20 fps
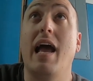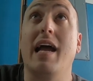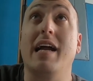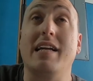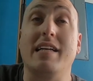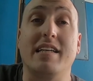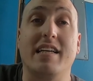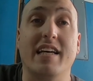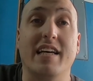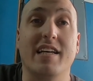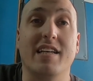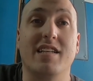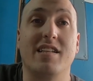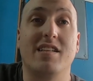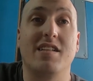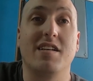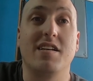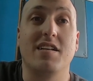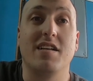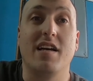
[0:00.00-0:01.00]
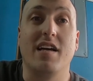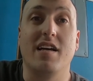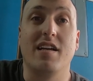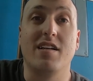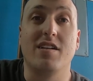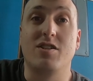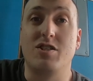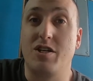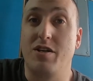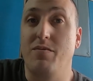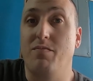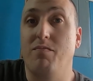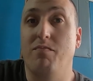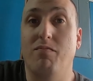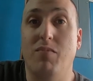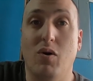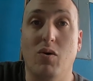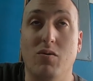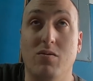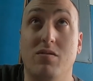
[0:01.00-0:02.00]
and get cheap
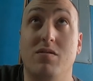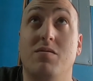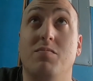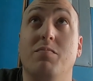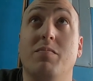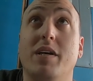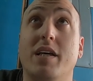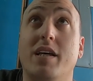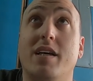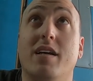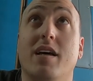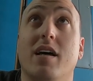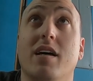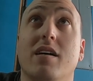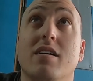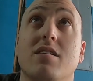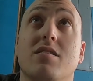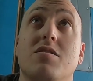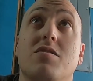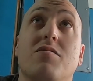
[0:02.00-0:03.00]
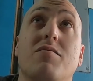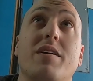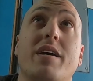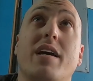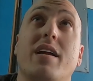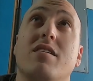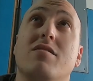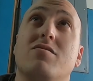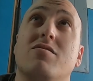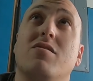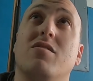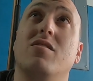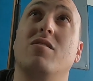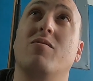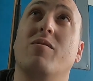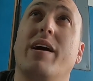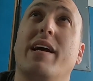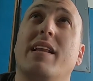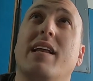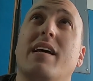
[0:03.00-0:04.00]
bolts because you need a
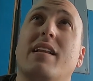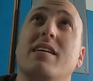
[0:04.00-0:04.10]
certain grade.